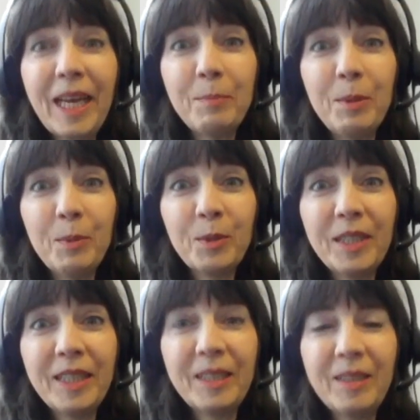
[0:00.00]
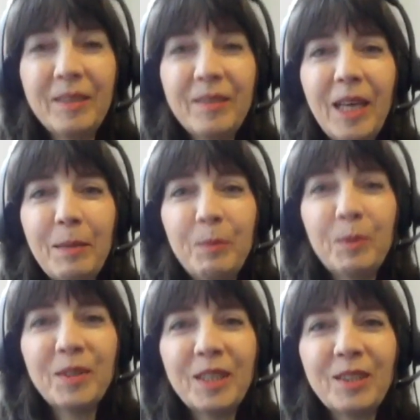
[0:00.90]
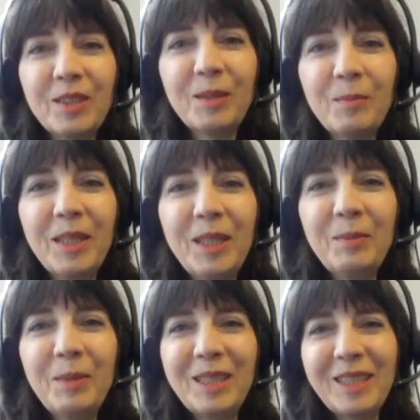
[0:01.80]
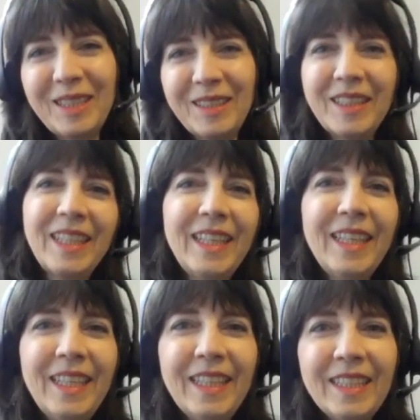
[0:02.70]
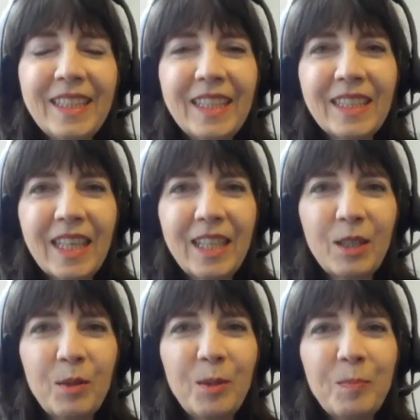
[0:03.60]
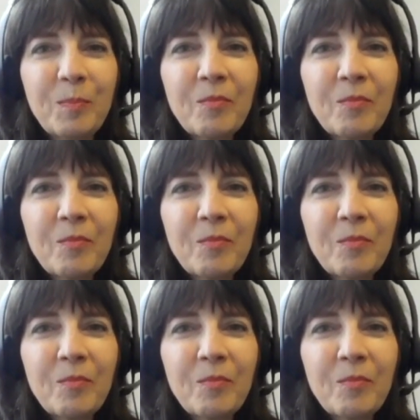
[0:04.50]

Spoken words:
happy birthday, the happy birthday song. But anyway, so that's kind of cool.